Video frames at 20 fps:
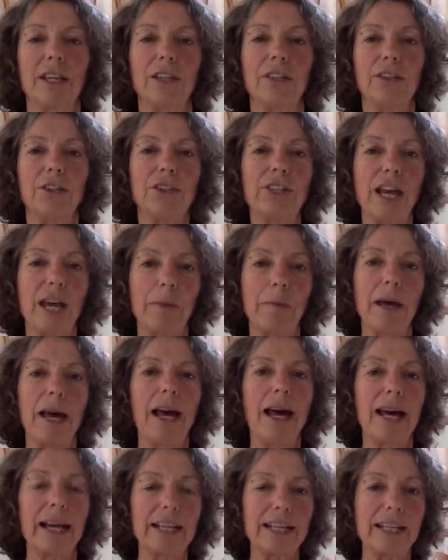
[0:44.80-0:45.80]
You tap
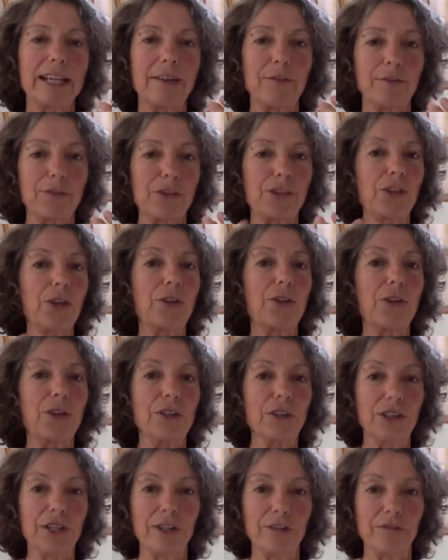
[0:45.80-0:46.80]
hard enough so that
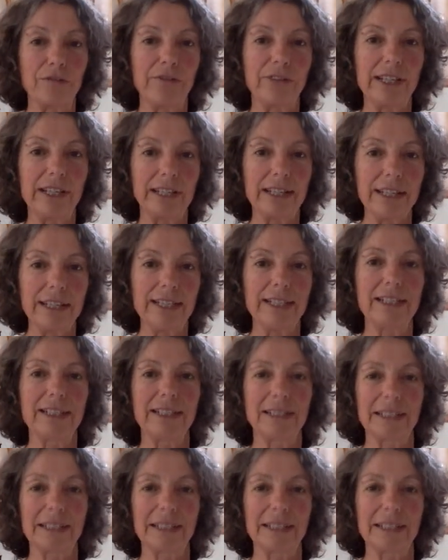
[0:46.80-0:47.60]
you can feel it,